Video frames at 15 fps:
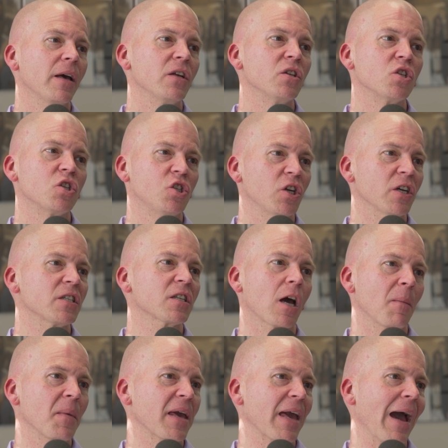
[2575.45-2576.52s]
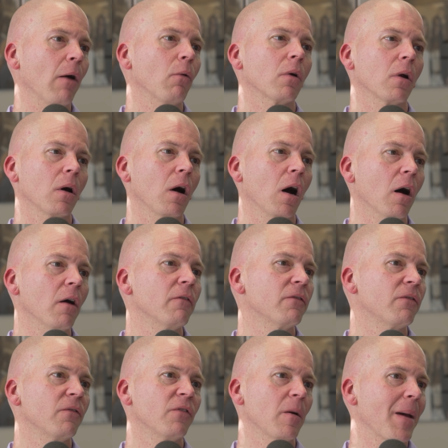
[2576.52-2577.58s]
is just coming out
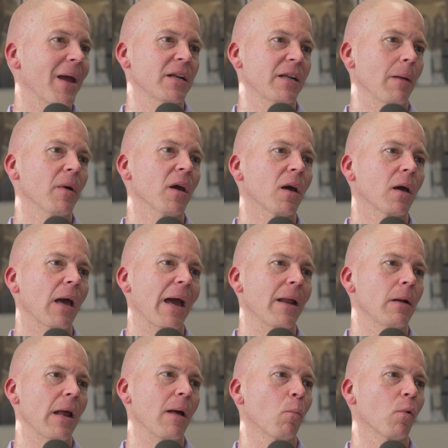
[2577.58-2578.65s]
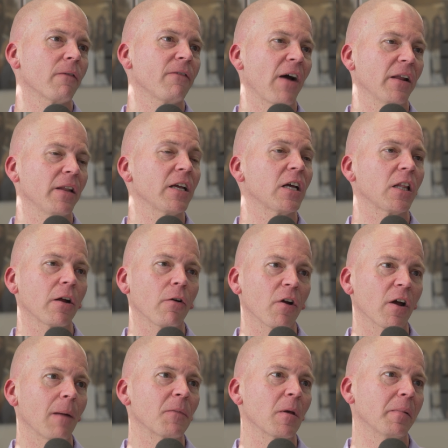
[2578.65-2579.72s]
of the pandemic, and we're finally
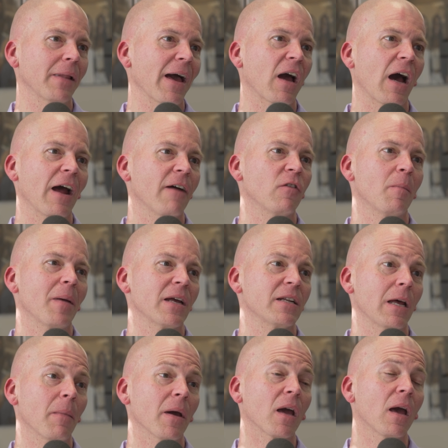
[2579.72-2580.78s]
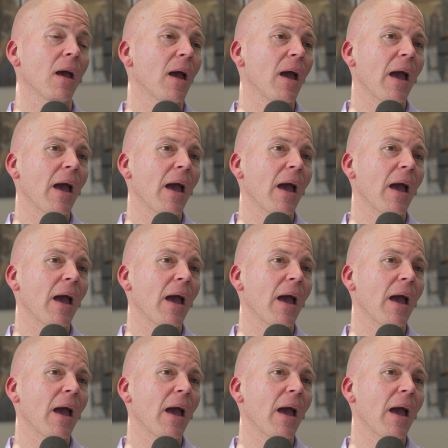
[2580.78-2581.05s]
clearing up the black eye of the pandemic.